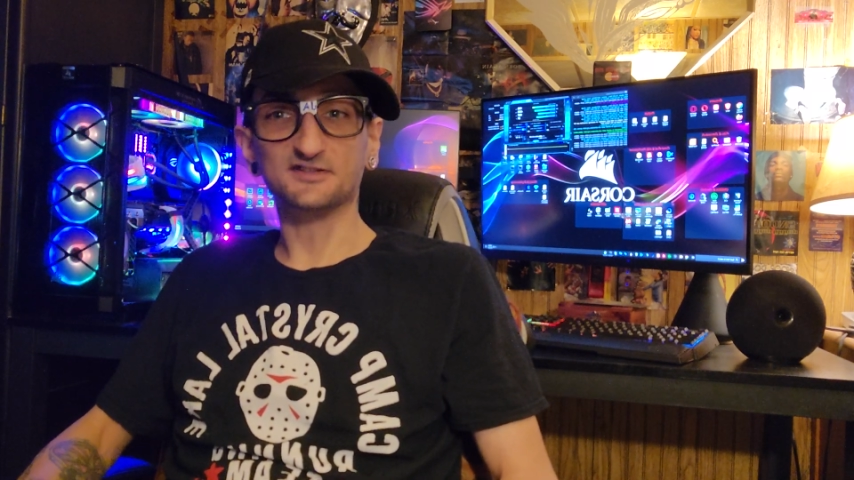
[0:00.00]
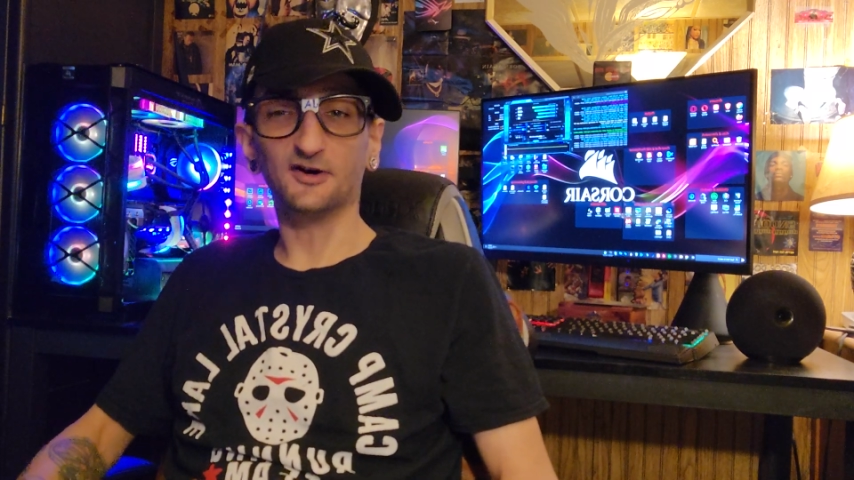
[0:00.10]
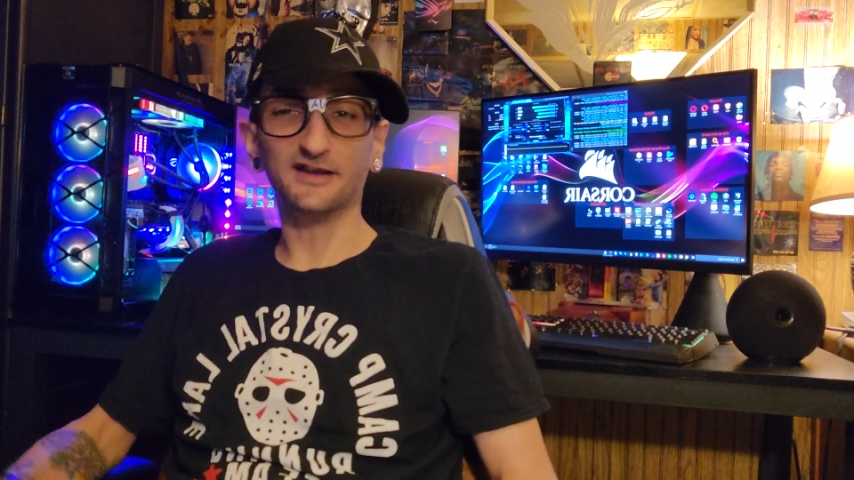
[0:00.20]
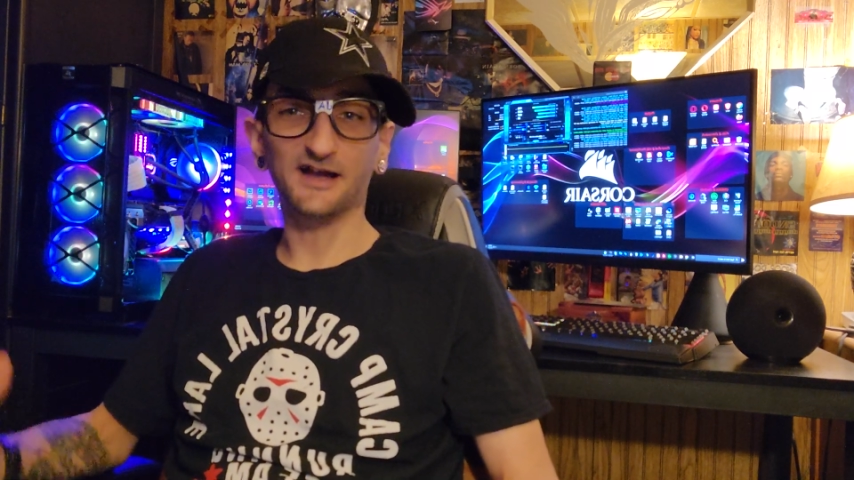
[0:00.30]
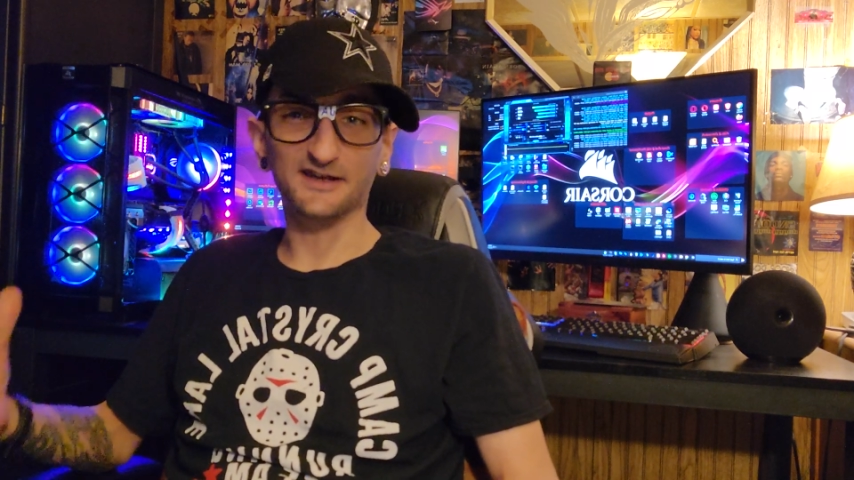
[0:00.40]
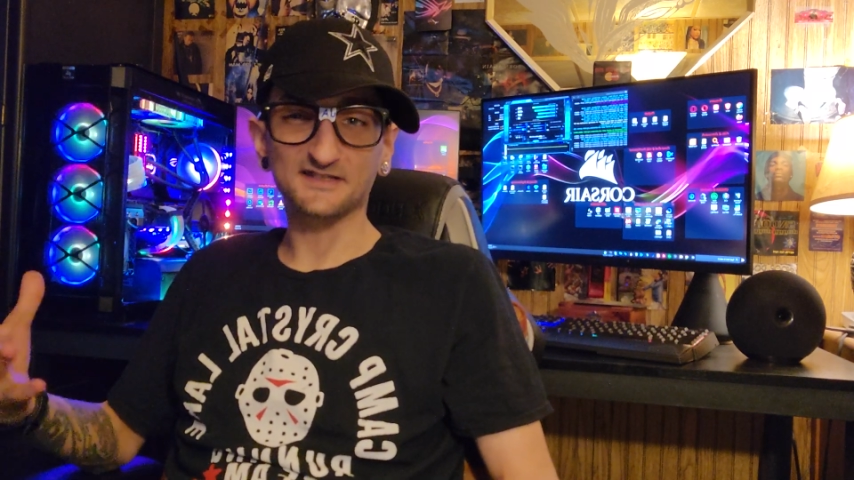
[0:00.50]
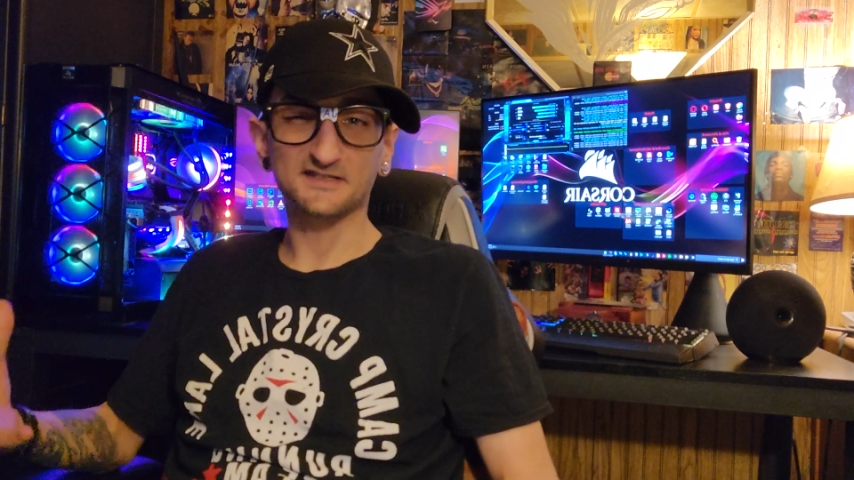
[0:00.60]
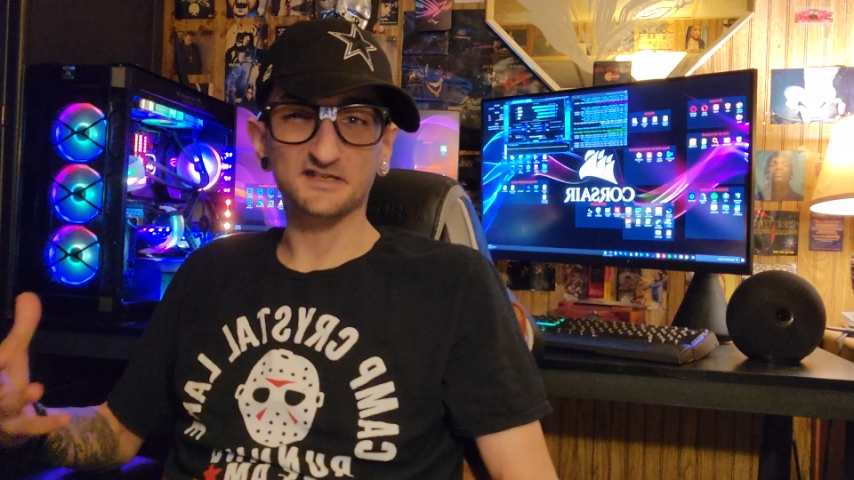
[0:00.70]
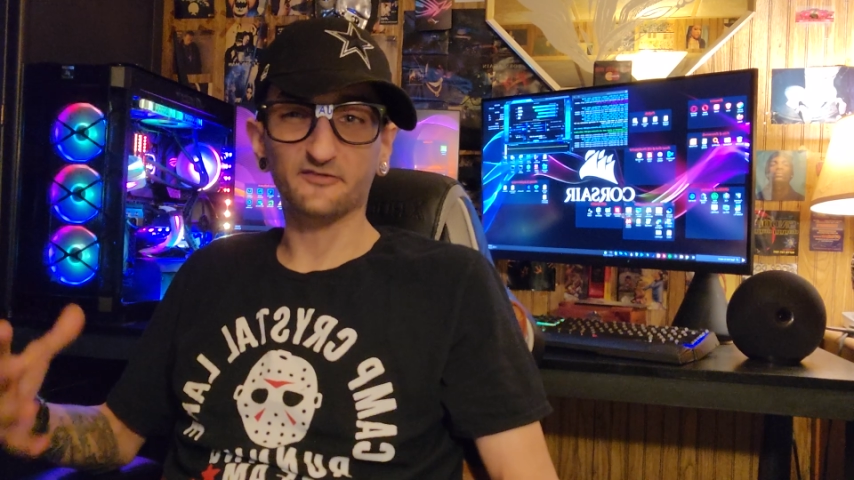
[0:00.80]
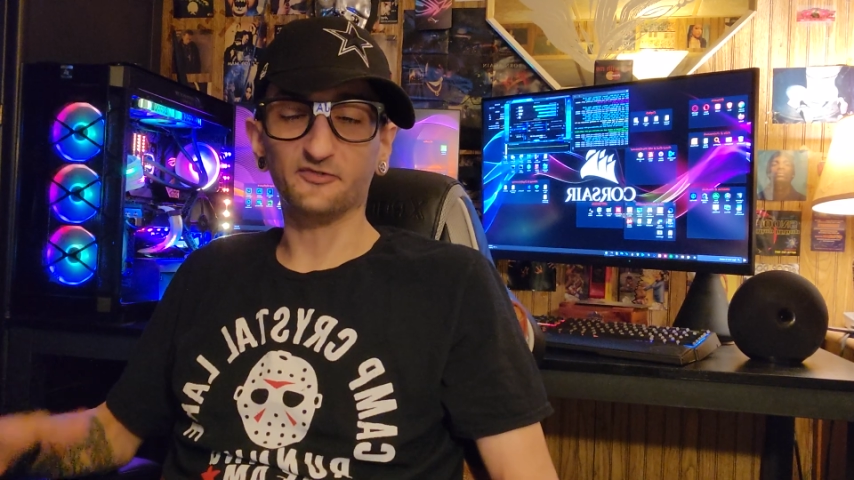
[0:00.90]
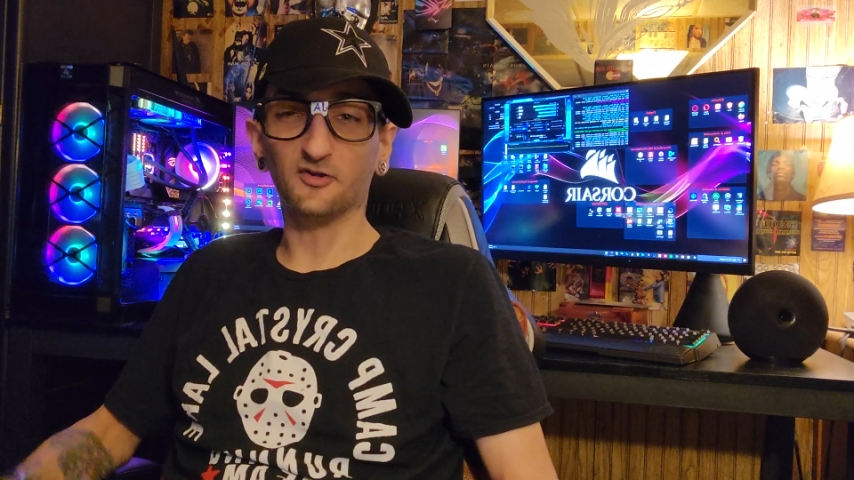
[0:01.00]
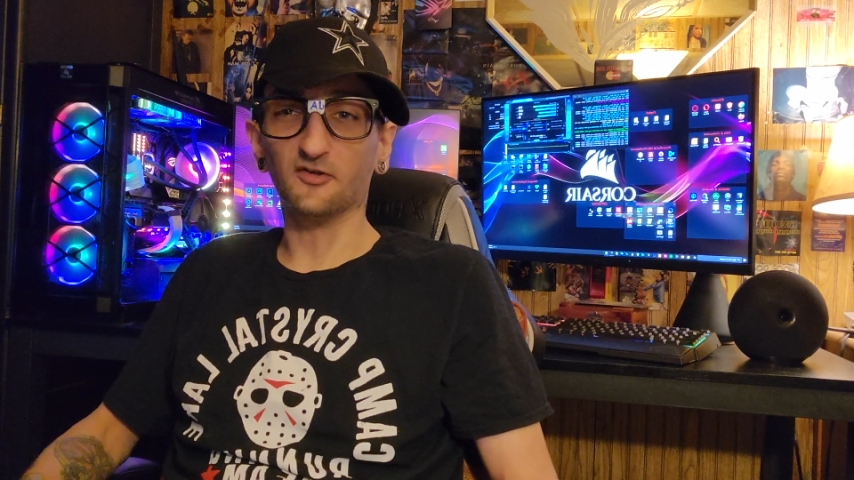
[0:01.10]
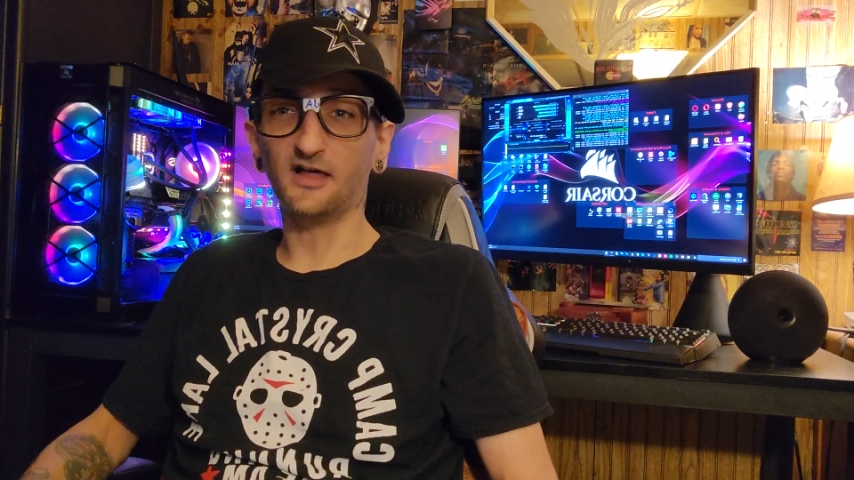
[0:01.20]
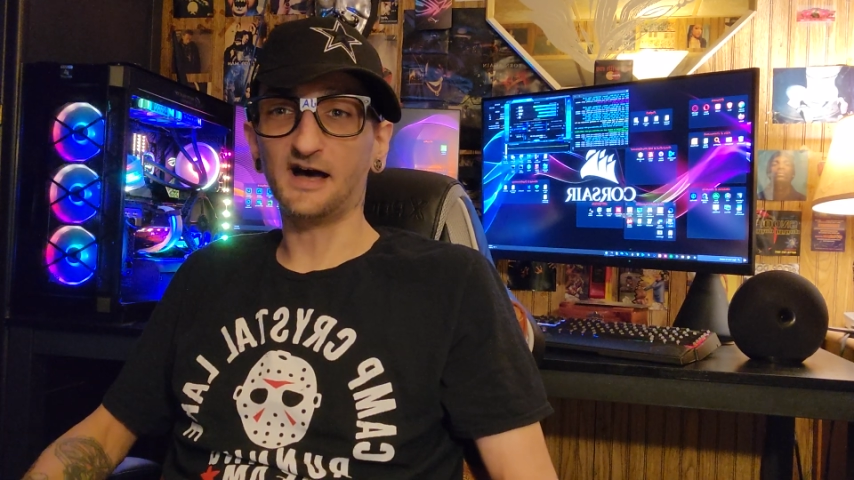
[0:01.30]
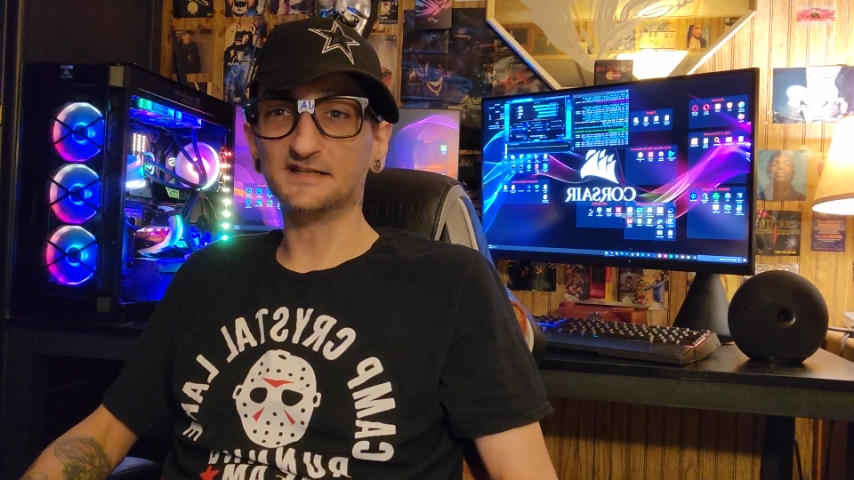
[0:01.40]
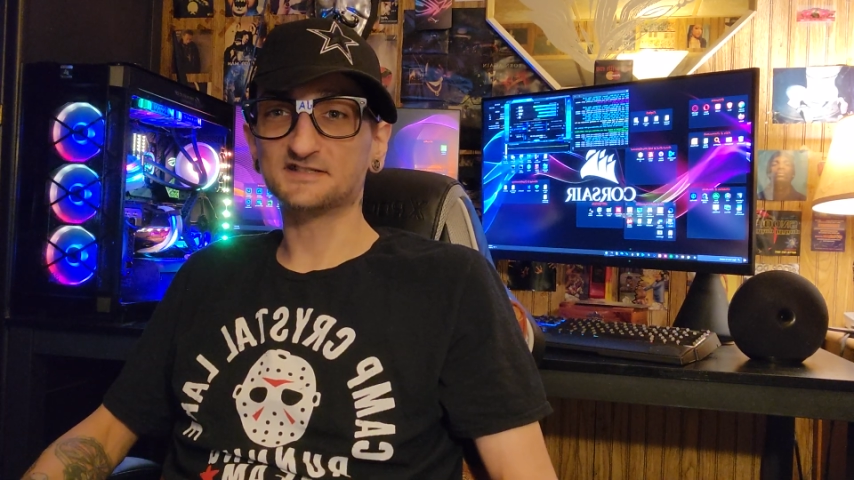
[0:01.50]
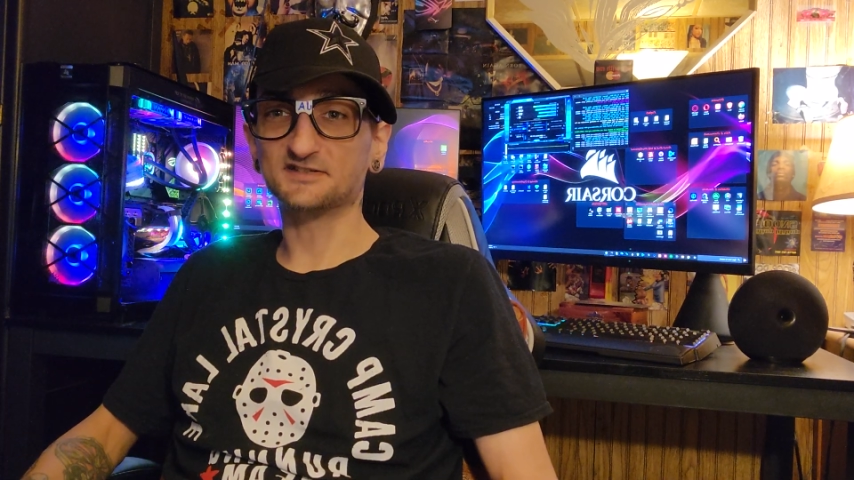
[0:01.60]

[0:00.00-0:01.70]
so I kind of sniffle a lot.